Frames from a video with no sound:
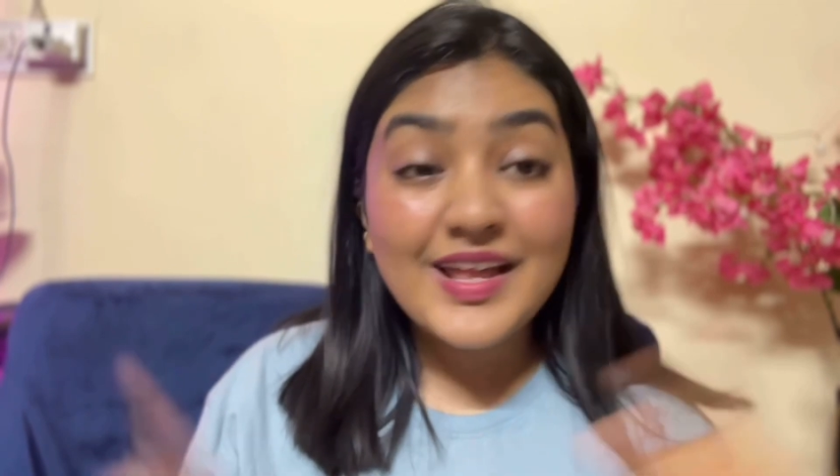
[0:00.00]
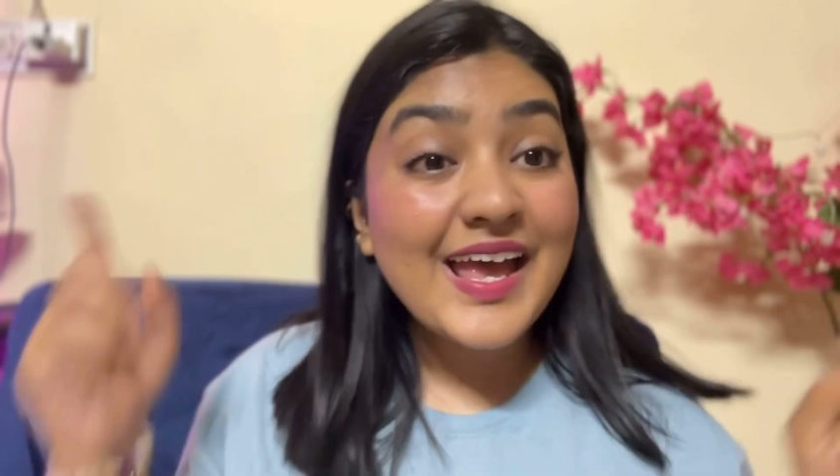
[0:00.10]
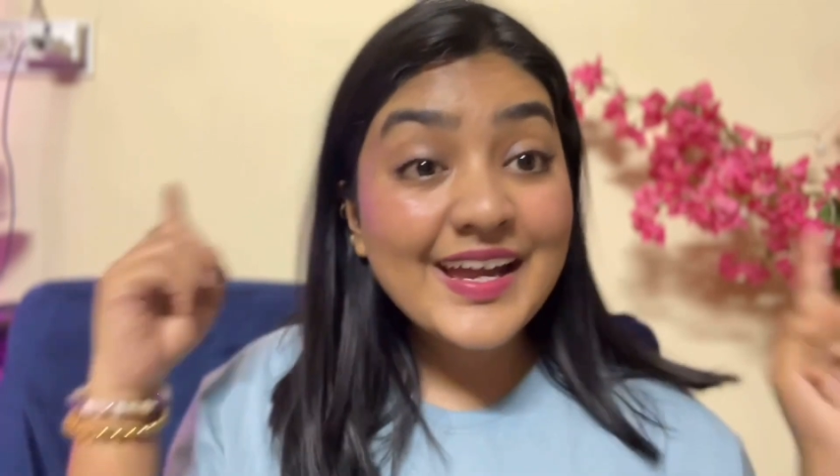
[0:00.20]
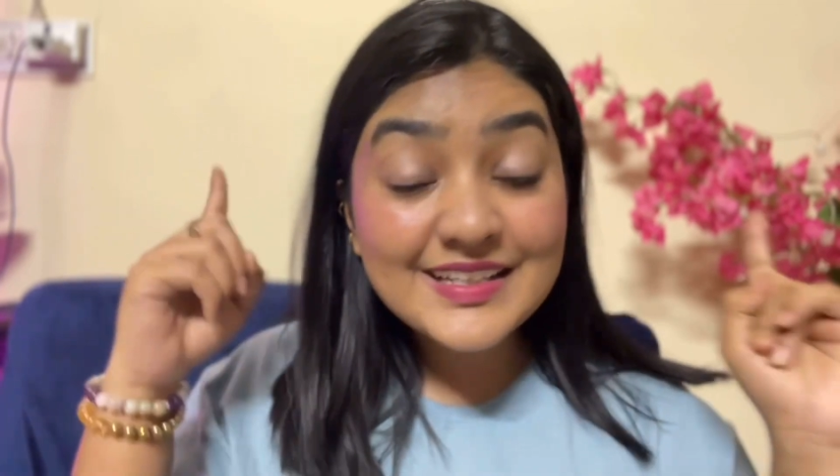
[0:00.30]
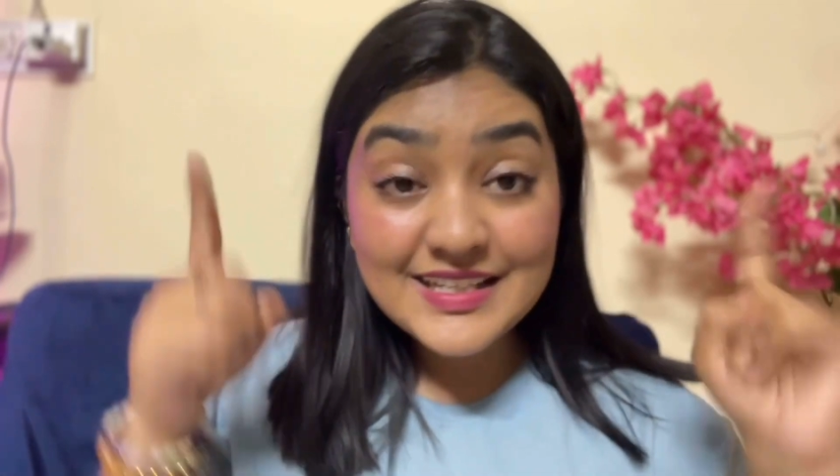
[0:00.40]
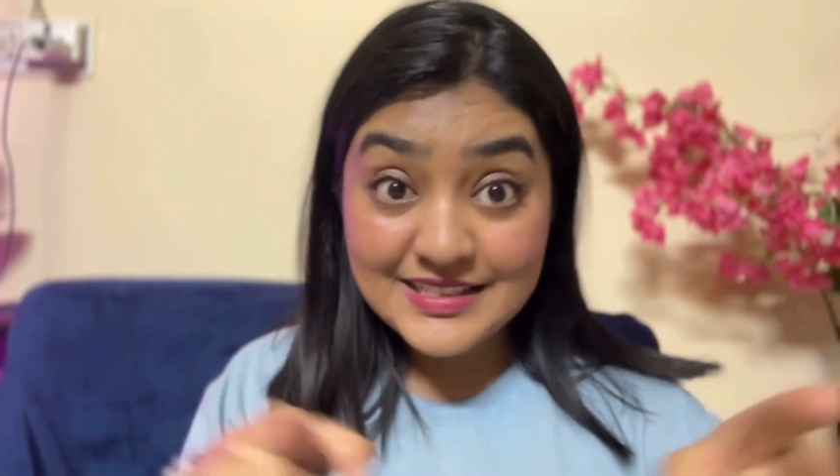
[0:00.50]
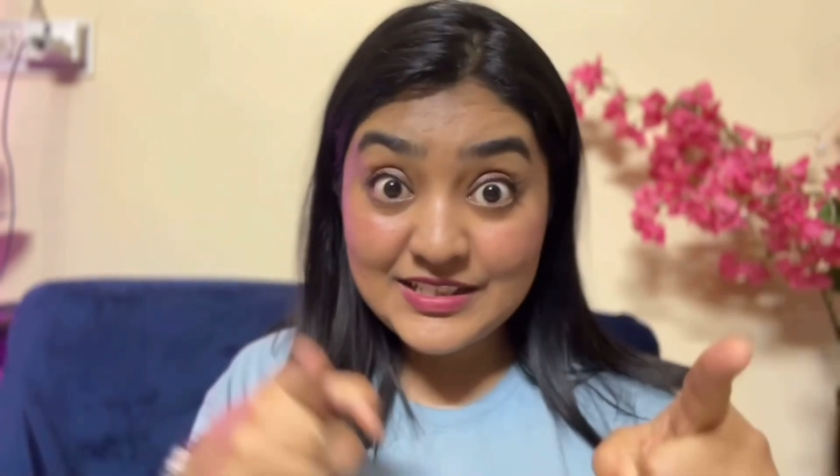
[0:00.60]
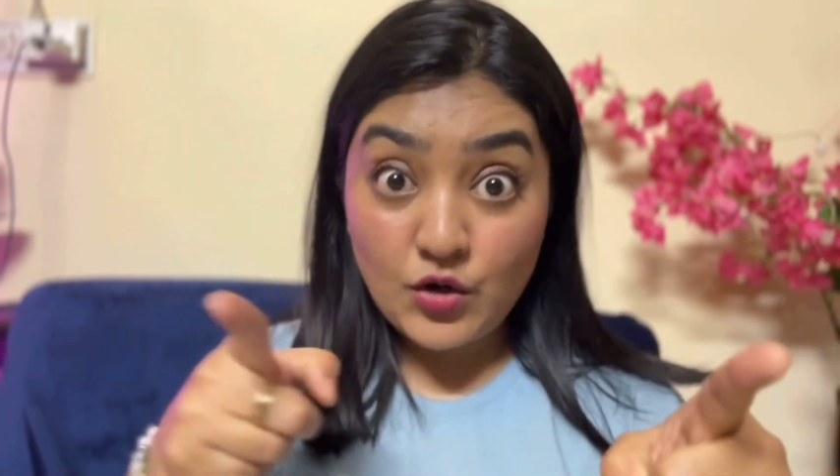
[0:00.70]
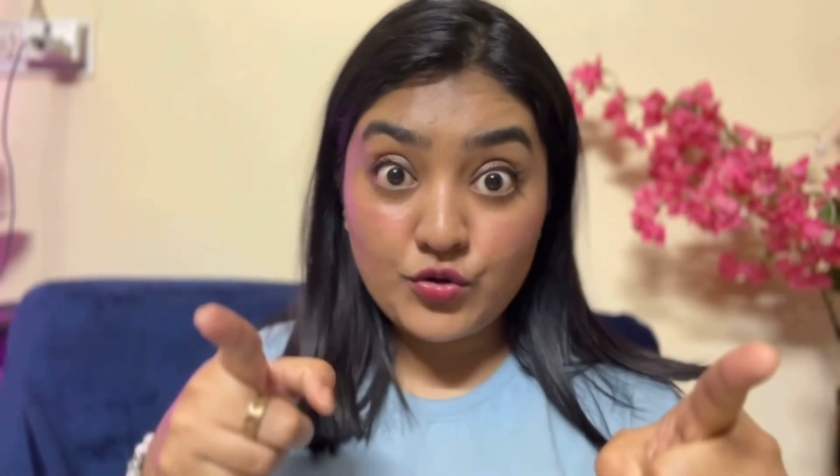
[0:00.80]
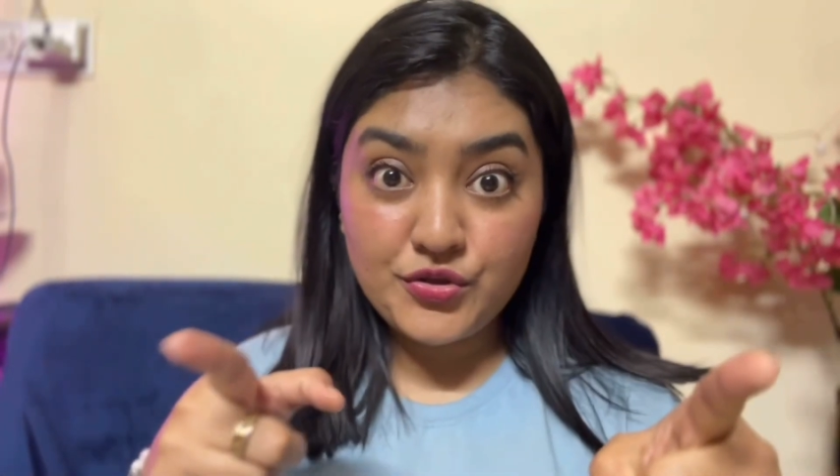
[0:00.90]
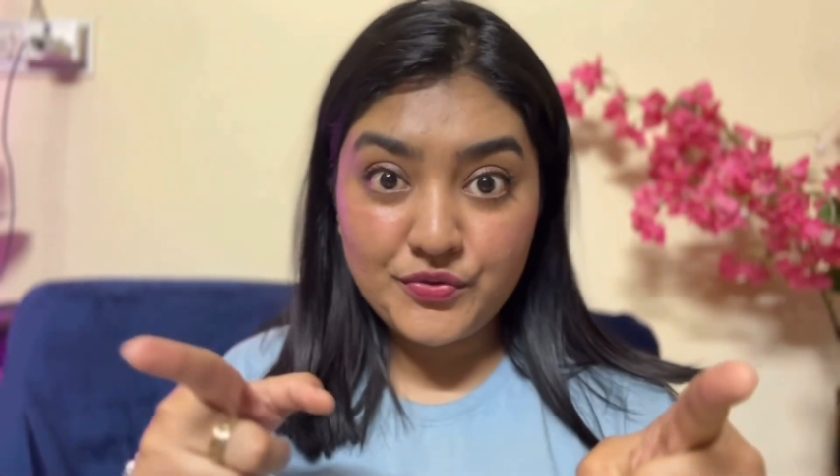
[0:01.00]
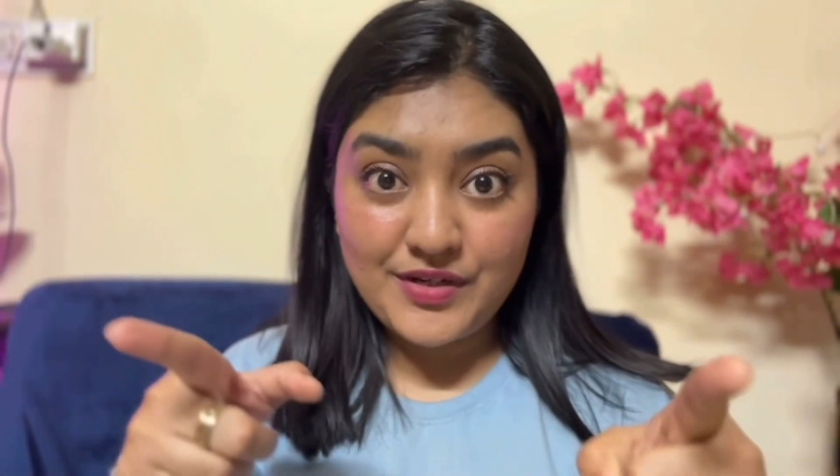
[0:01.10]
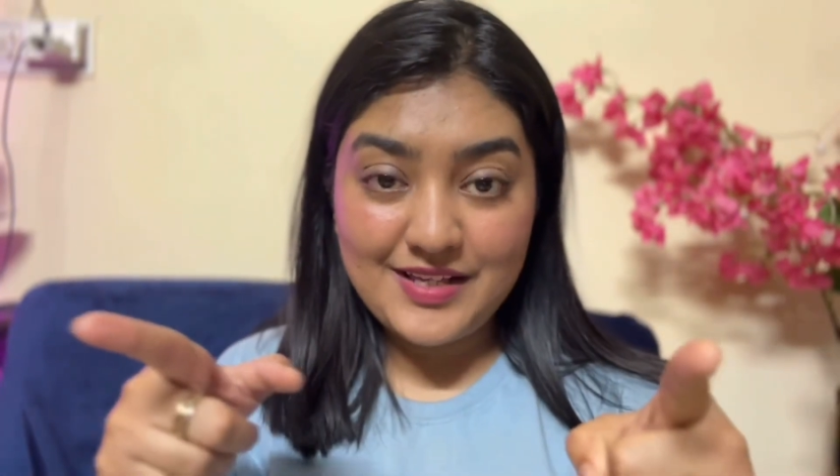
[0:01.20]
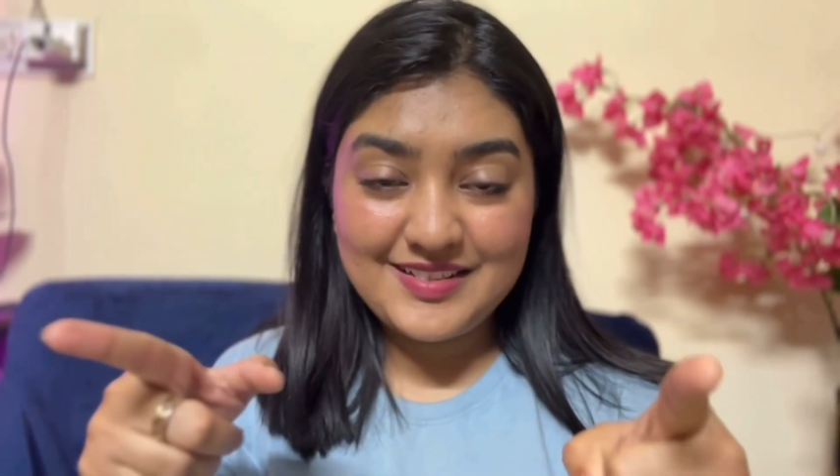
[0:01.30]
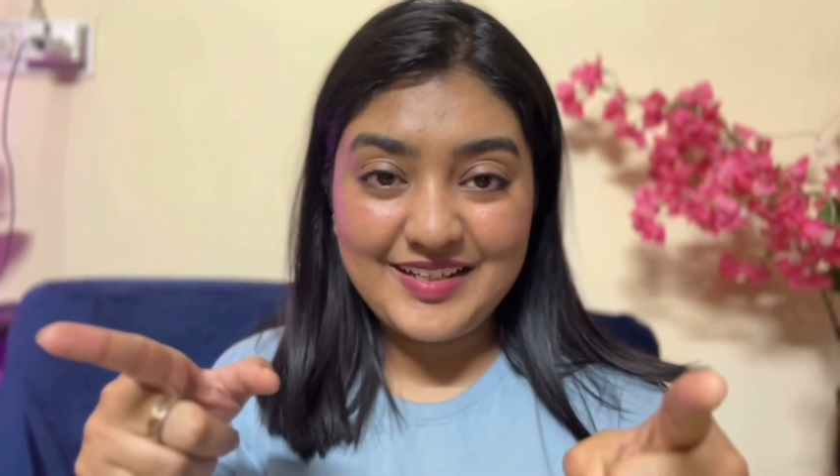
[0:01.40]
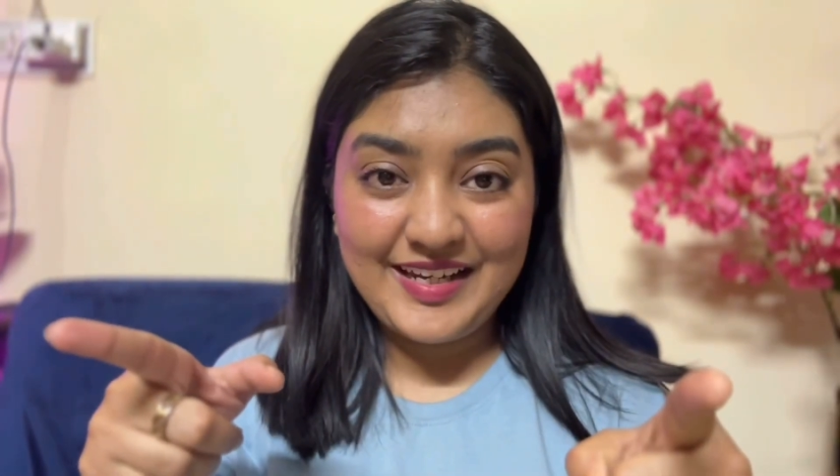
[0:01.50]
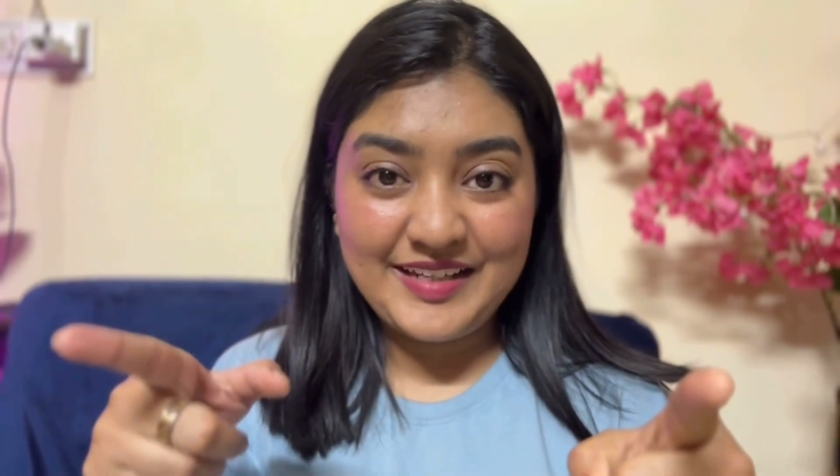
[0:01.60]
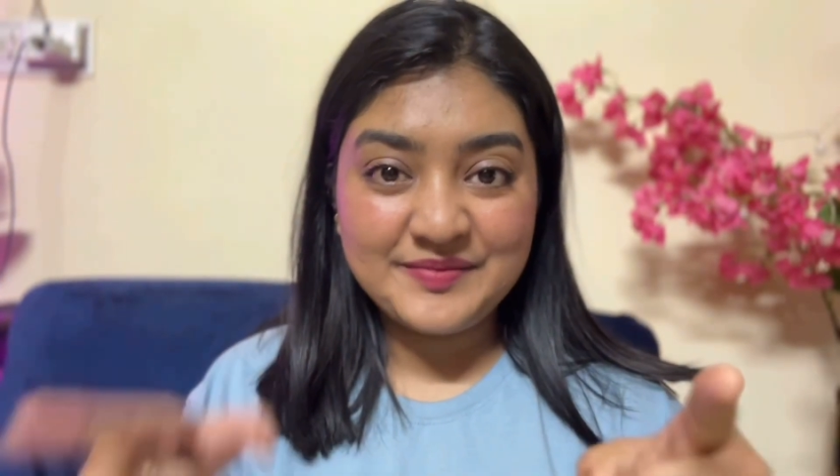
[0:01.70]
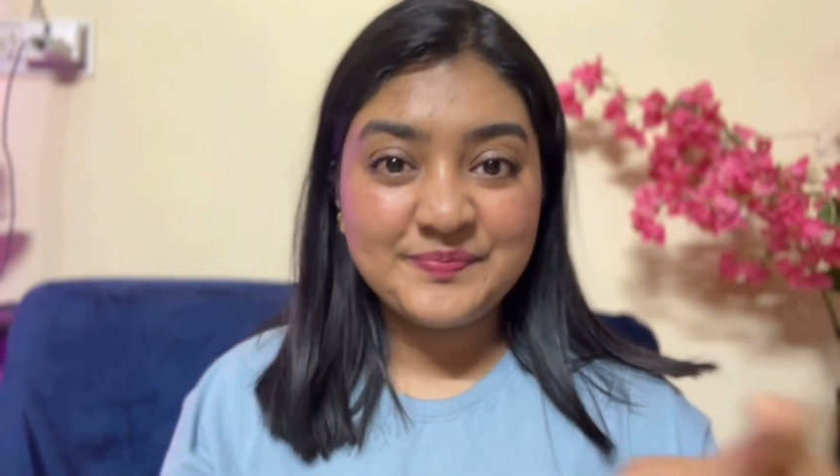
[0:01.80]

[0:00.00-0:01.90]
and then talk to you guys again.